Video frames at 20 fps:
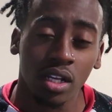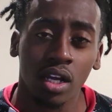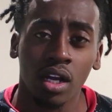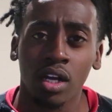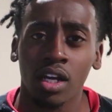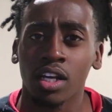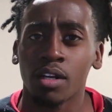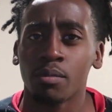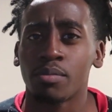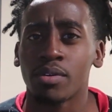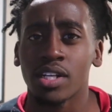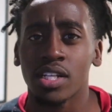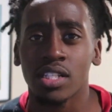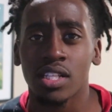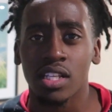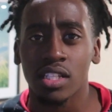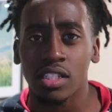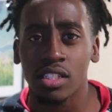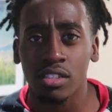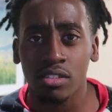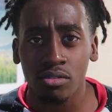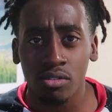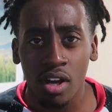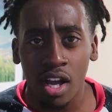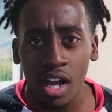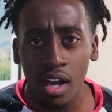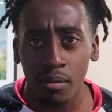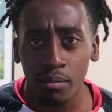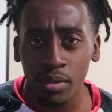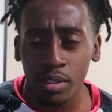go ahead and press that
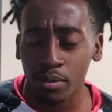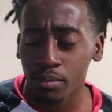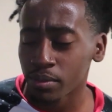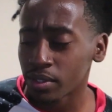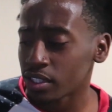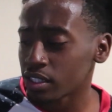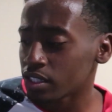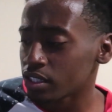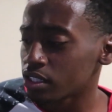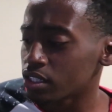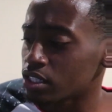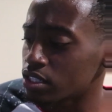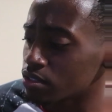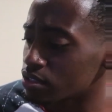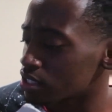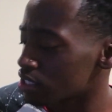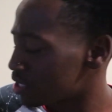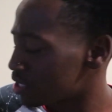subscribe button, man. You know what I'm